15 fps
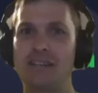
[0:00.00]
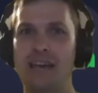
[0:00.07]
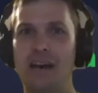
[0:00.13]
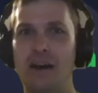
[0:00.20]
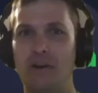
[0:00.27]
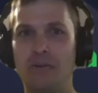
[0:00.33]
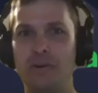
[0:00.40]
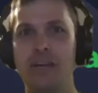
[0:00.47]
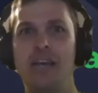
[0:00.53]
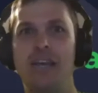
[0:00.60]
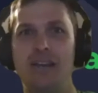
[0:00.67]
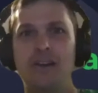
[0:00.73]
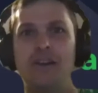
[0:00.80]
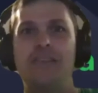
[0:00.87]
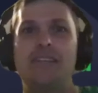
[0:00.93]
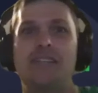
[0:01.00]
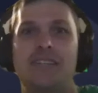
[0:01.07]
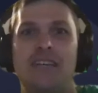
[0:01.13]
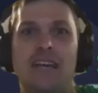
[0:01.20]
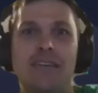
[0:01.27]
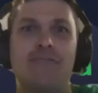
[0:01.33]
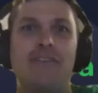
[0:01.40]
And now you're in this
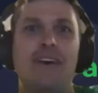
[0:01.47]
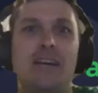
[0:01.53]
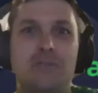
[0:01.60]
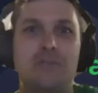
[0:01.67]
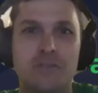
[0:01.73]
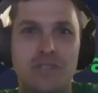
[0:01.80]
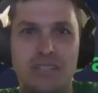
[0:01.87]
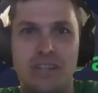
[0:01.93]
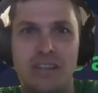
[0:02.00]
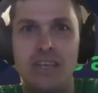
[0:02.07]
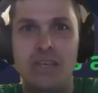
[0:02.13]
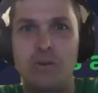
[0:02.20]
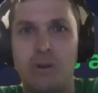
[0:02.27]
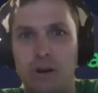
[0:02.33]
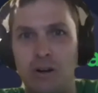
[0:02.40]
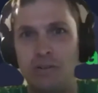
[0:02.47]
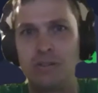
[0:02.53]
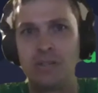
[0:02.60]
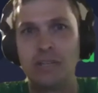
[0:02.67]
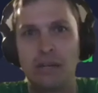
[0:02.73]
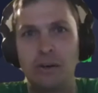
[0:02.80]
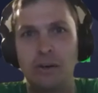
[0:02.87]
kind of phase or season, I think you
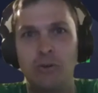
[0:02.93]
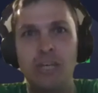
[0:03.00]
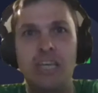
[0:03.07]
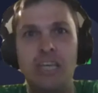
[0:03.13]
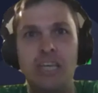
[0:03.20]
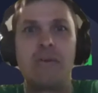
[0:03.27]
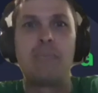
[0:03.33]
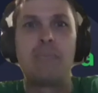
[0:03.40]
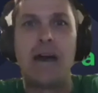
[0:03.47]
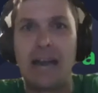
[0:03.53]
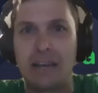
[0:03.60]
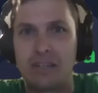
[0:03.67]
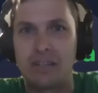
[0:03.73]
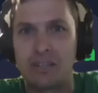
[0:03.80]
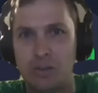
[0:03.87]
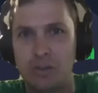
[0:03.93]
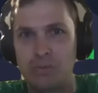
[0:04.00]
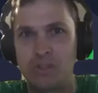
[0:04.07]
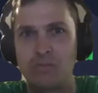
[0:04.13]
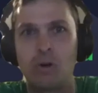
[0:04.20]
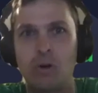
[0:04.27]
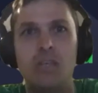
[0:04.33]
call really giving back in
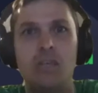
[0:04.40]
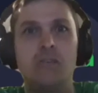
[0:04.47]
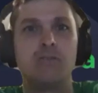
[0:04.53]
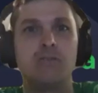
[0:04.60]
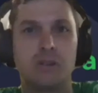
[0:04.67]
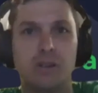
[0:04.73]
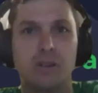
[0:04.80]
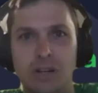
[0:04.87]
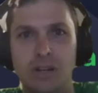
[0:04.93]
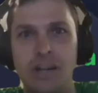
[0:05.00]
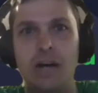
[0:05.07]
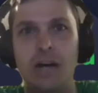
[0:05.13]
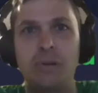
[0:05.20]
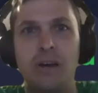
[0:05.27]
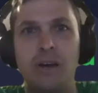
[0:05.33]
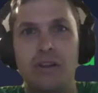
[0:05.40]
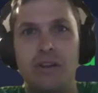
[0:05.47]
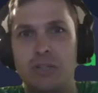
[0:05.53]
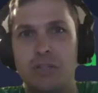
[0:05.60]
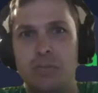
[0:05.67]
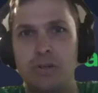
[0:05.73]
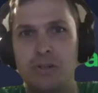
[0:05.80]
terms of what you've learned and helping other
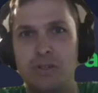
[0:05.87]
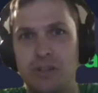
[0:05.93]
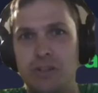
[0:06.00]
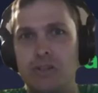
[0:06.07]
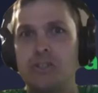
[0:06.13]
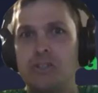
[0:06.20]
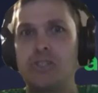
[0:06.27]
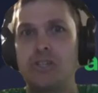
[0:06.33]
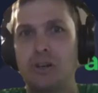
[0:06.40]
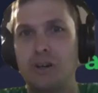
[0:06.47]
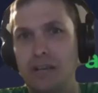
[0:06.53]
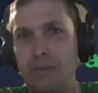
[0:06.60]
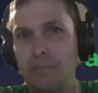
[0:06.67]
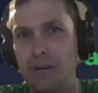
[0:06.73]
entrepreneurs on their journey.